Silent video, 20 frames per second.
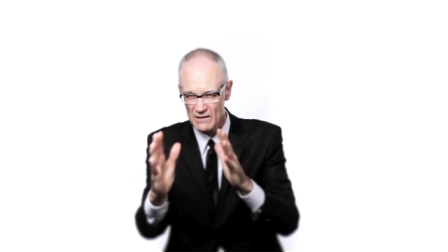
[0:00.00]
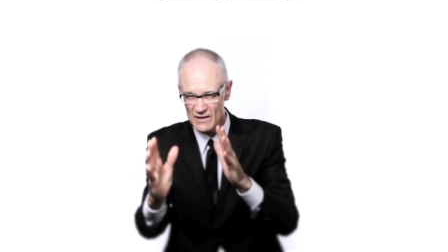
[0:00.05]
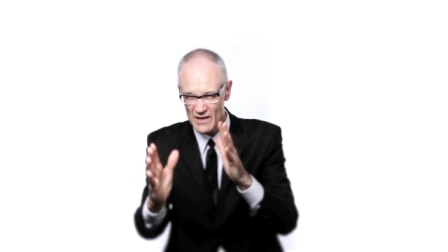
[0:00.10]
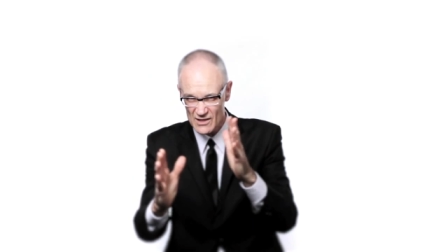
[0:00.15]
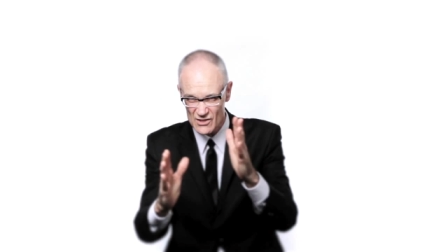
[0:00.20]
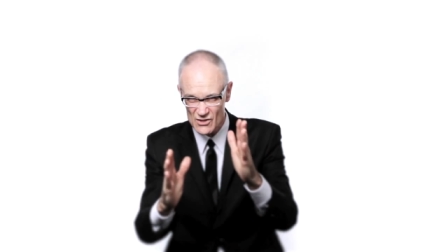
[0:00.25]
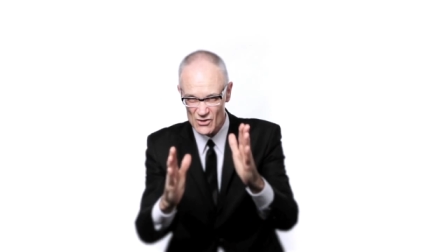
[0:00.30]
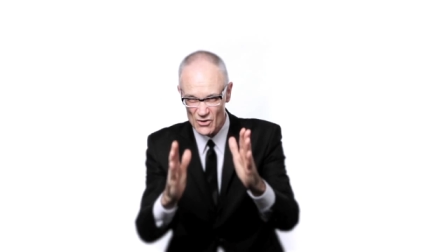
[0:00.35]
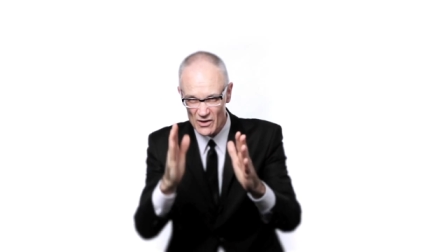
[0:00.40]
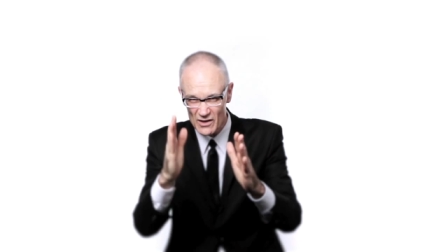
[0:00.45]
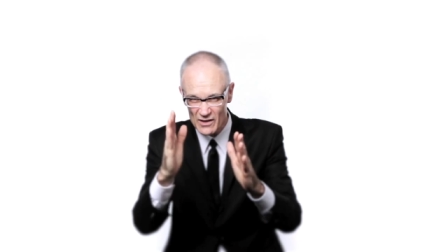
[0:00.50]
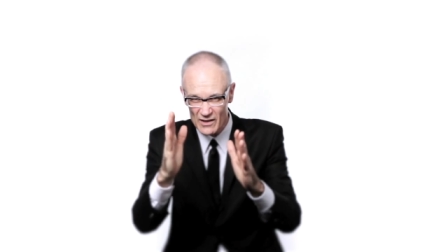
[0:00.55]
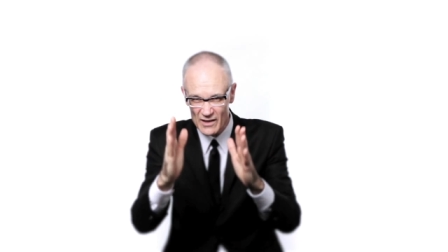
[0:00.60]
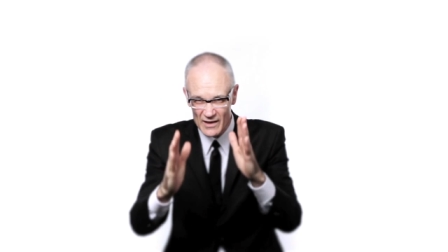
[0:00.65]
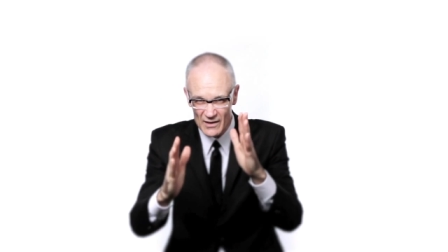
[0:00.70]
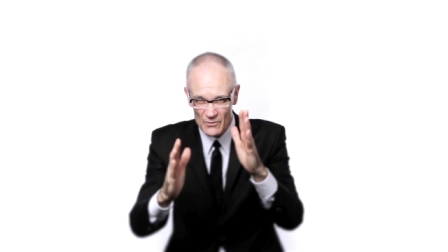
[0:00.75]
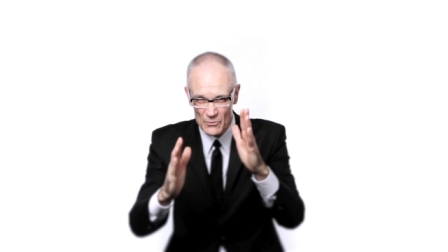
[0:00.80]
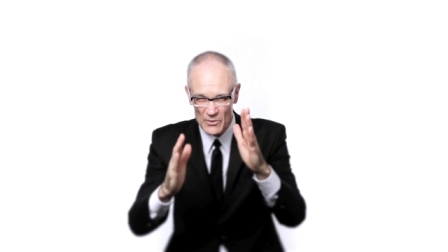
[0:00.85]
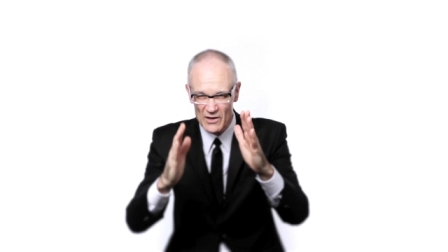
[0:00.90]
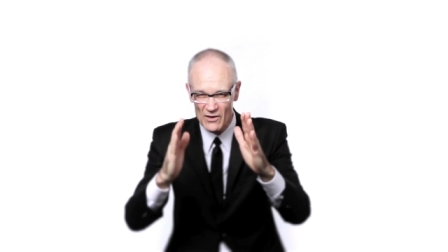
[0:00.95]
that sort of
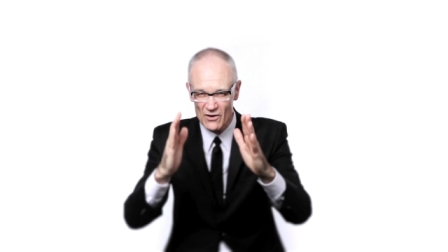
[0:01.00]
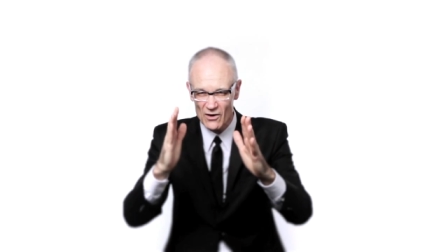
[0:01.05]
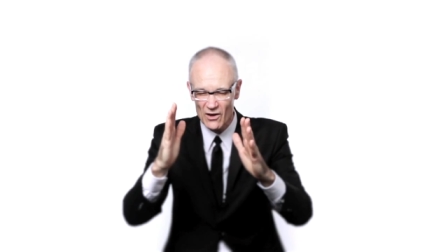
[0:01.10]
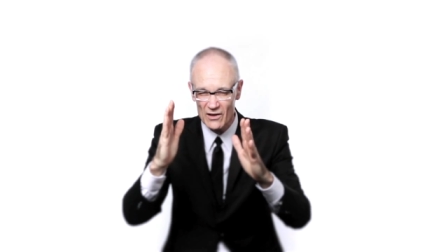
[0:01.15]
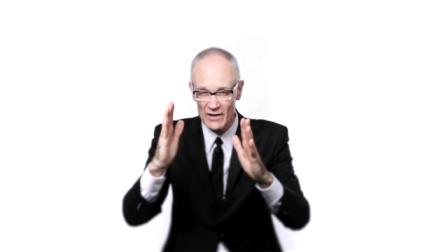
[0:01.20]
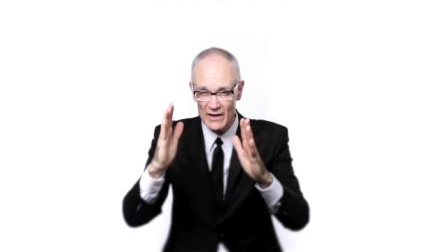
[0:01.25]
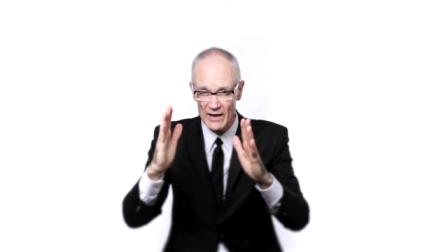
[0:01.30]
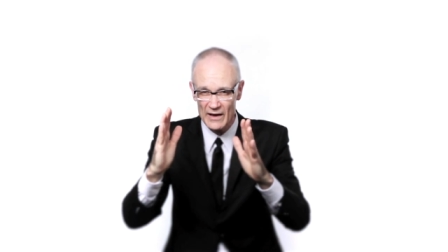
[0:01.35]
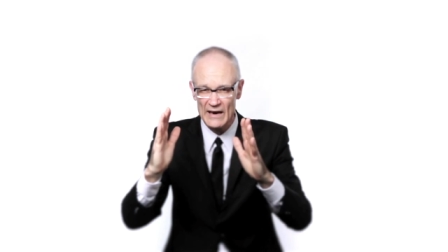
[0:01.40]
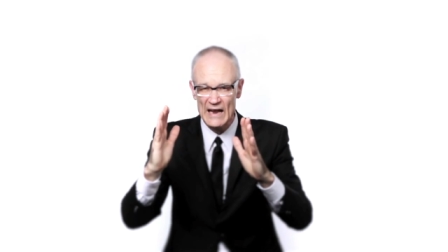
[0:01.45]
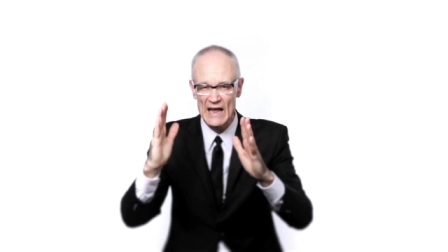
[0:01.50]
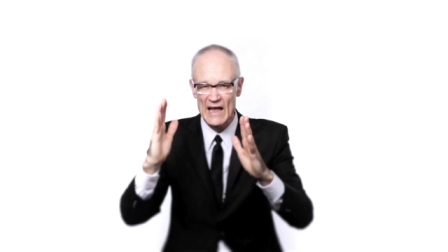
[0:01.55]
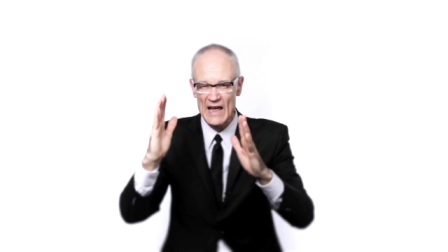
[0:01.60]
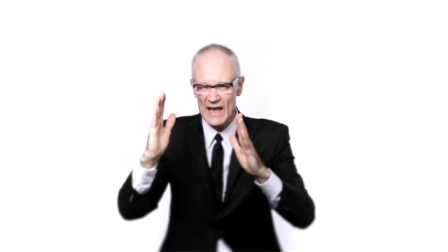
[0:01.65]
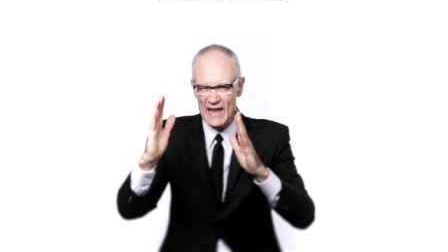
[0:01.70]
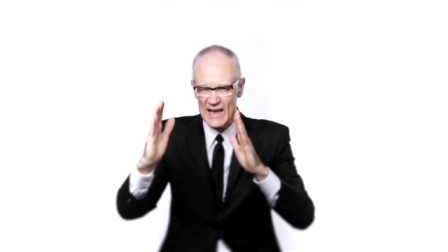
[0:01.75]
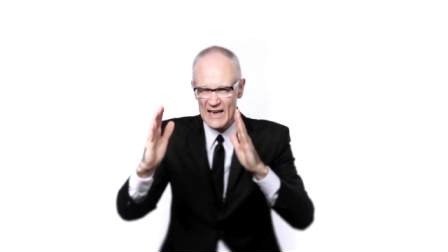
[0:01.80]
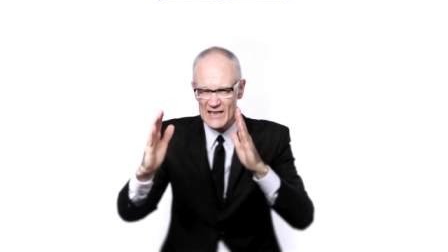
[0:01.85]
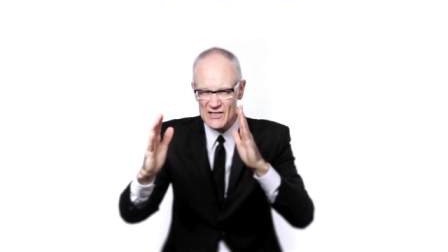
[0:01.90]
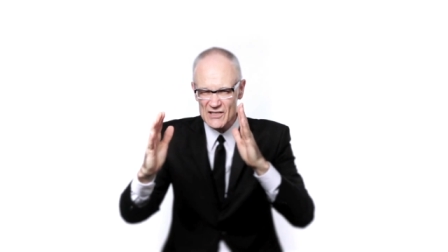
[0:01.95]
thing. We call that
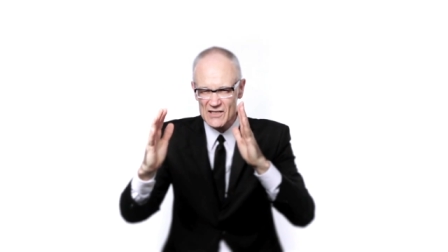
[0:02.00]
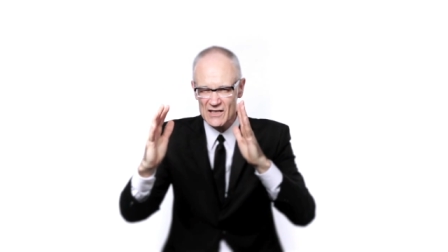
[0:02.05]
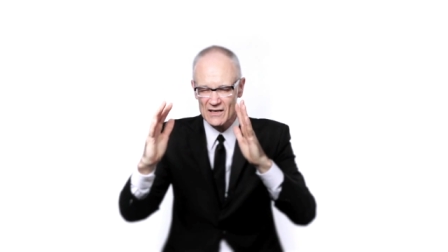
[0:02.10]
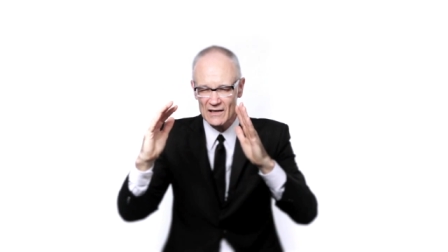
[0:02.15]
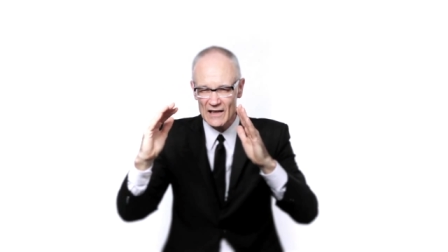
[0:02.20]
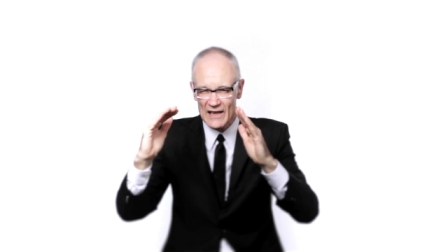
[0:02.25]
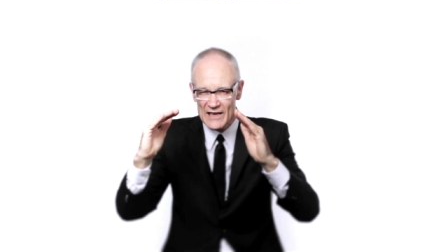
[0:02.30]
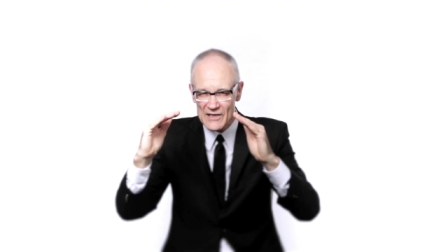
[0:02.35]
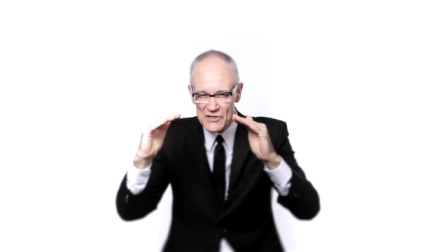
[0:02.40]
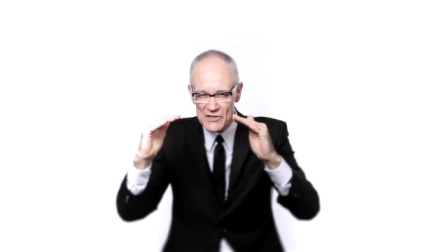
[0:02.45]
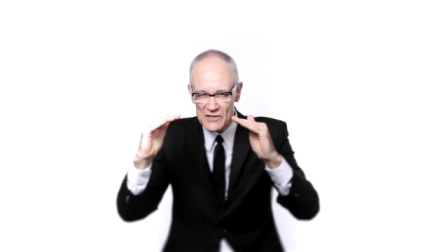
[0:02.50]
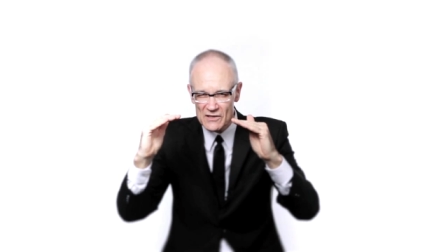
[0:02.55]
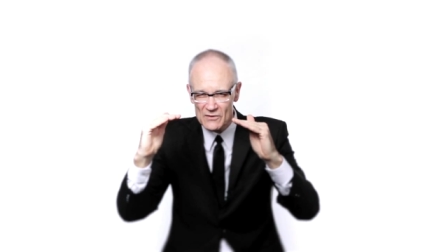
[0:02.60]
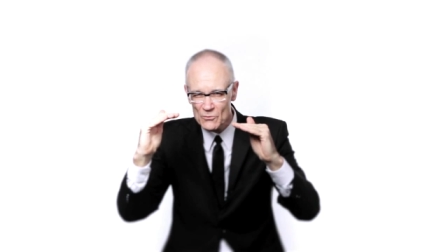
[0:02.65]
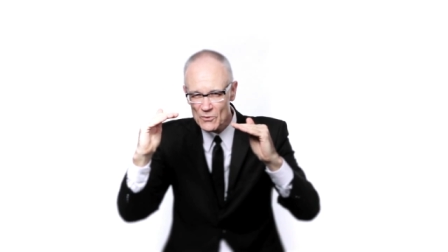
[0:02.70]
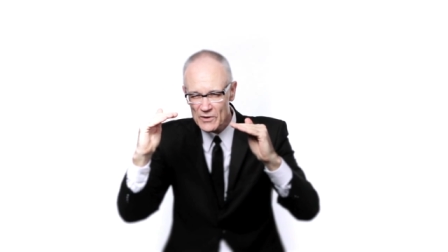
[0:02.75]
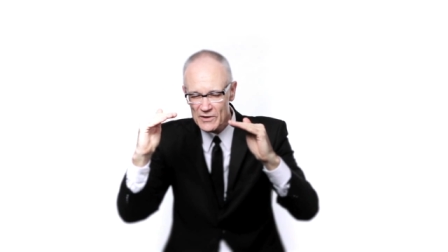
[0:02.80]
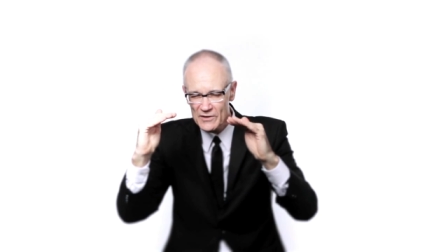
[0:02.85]
escalation